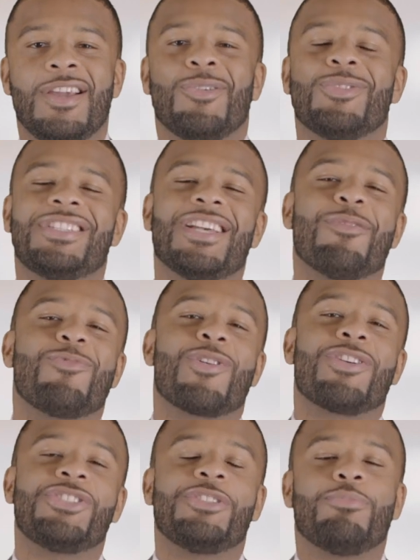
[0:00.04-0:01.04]
What's up,
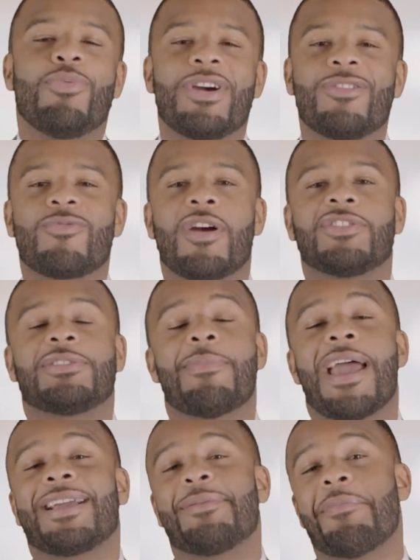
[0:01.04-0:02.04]
world? It's your boy Ross
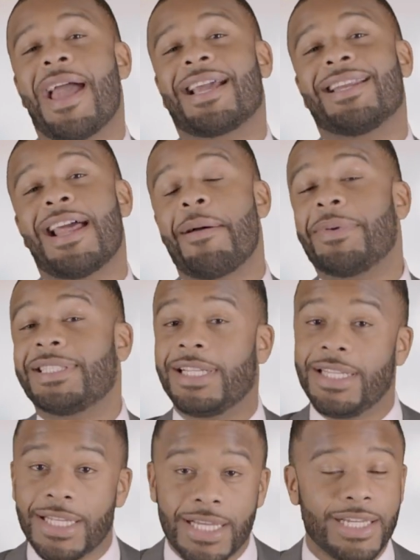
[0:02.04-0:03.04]
Mac of Maconomics,
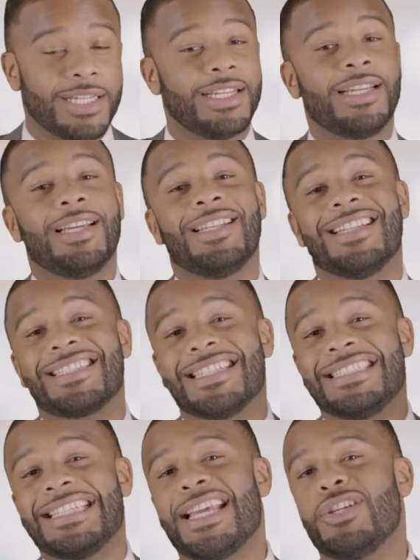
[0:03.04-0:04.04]
and look, let's
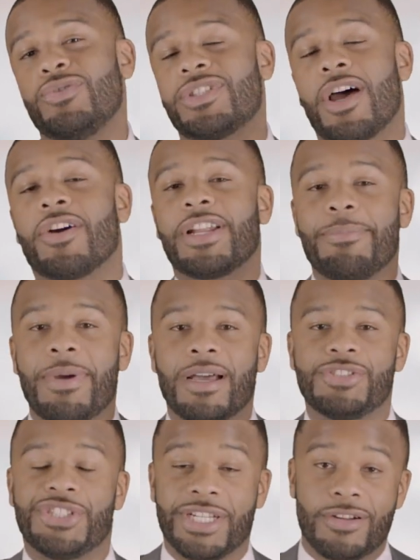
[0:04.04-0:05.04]
continue talking
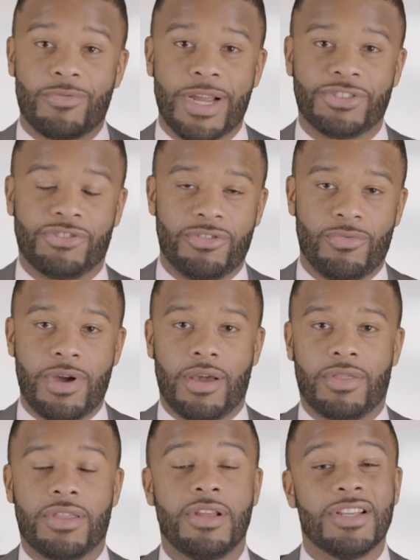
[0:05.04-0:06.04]
about generational
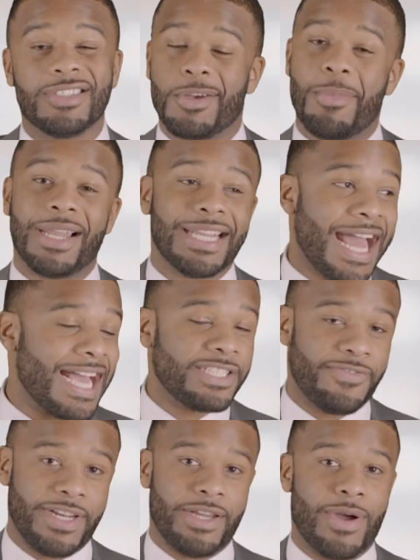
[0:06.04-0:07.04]
wealth. So my last
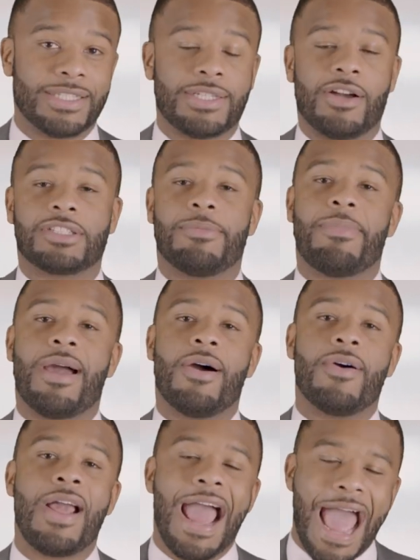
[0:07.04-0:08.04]
video, I talked
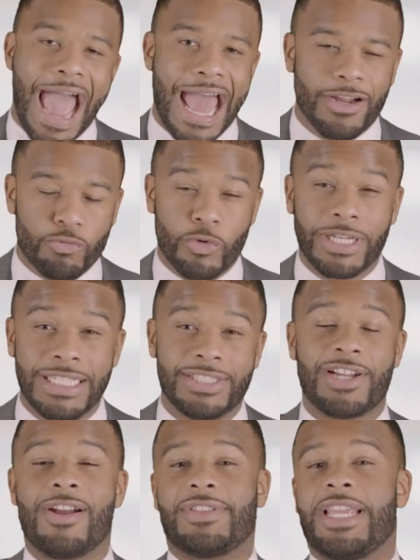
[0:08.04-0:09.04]
about how to really
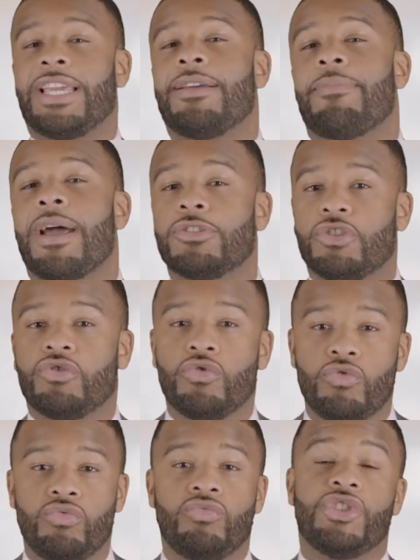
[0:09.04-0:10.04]
start thinking about
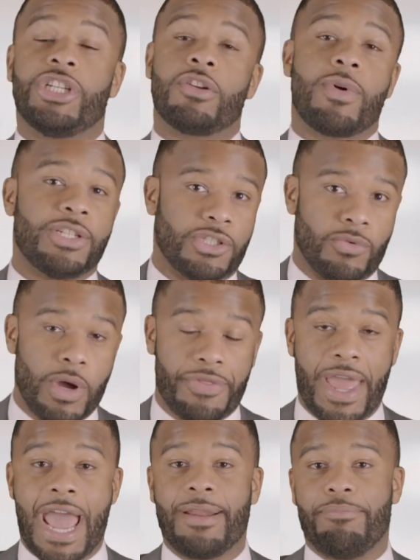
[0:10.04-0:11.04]
true generational wealth
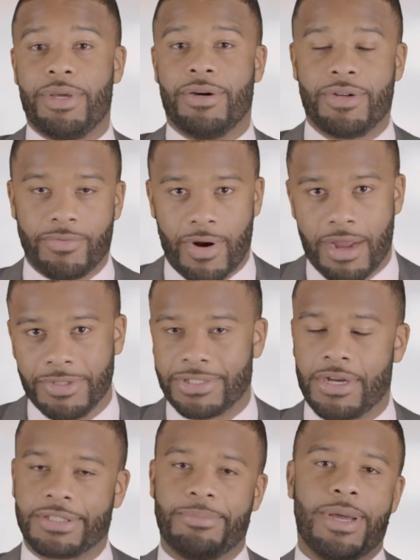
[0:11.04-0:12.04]
and how to build it, right? We
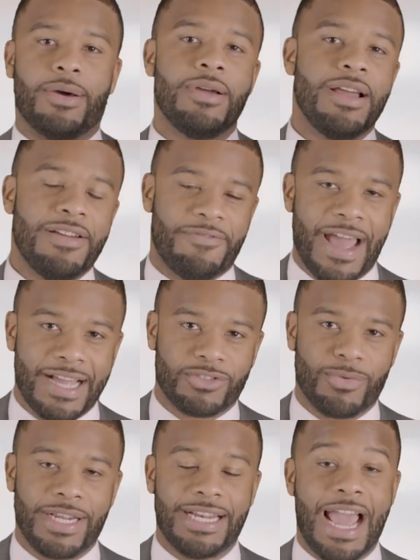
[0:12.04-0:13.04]
talked about
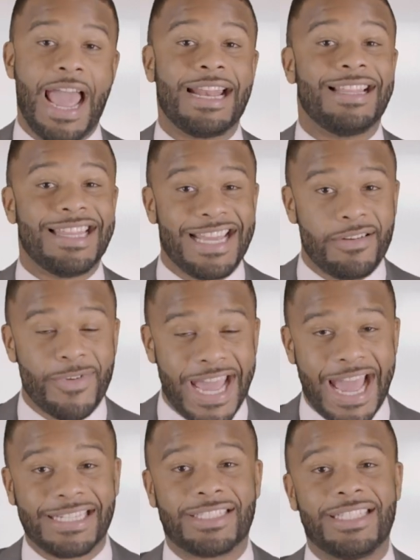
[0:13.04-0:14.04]
529, and then we
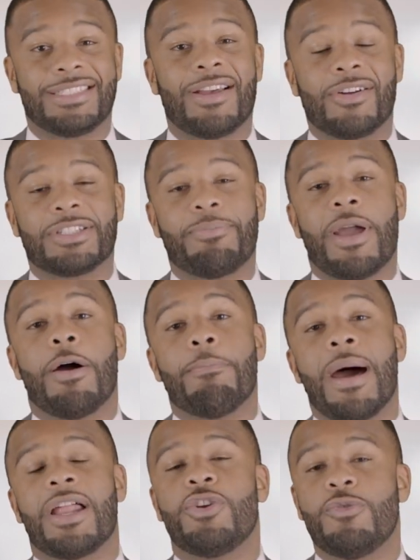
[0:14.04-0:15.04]
actually talked about
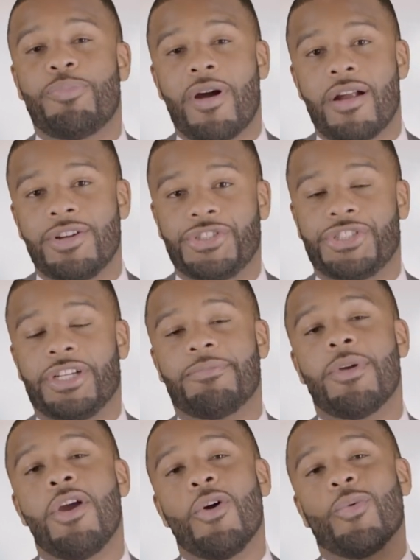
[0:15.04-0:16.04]
my new
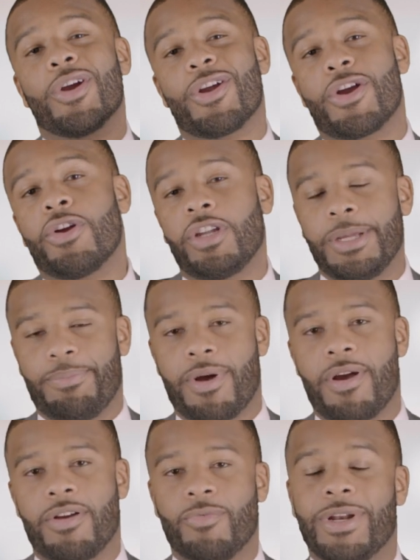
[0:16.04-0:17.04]
partnership with
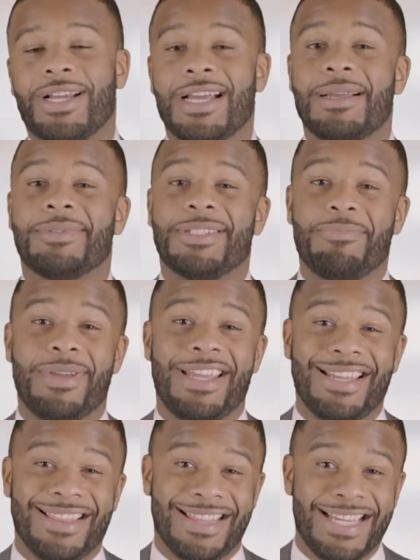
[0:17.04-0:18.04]
EarlyBird when it comes to
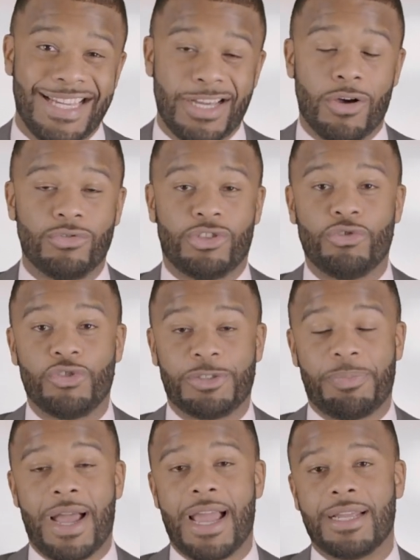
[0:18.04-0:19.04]
being the go-to
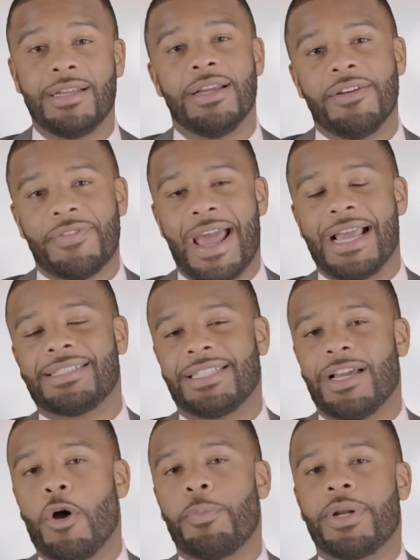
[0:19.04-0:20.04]
spot for
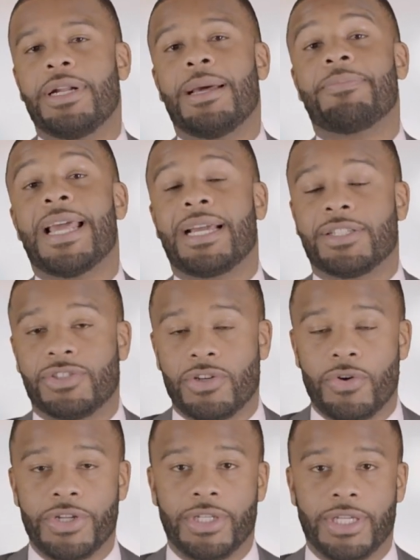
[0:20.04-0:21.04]
actually opening up that
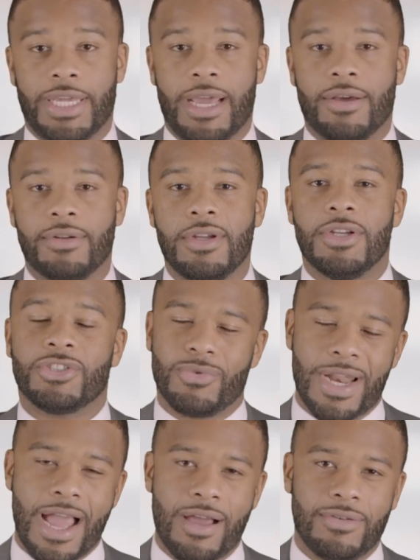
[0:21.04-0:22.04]
custodial account. So
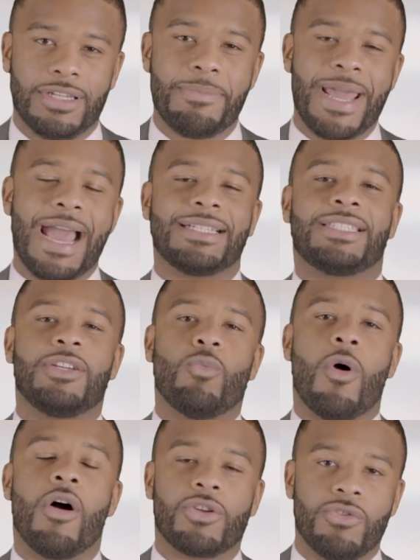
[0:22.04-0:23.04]
now let me actually
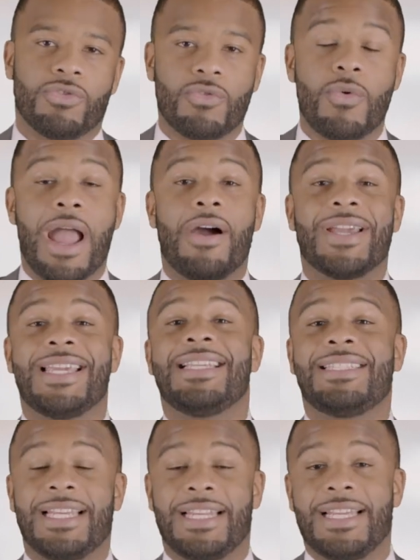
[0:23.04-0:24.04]
walk you through how
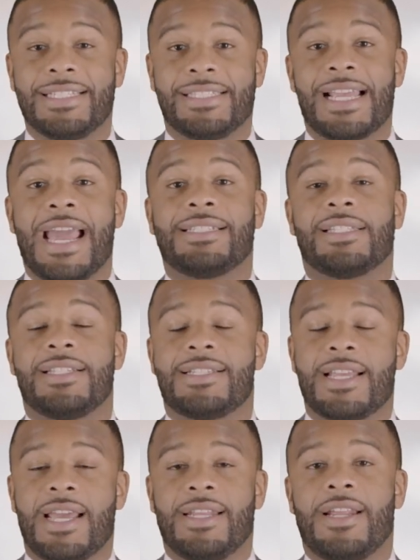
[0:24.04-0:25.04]
easy it is to actually
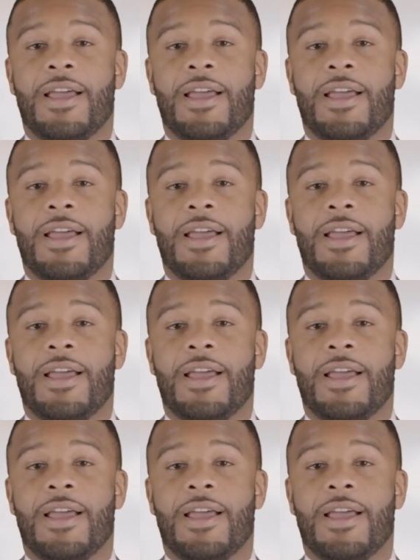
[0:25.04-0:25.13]
set it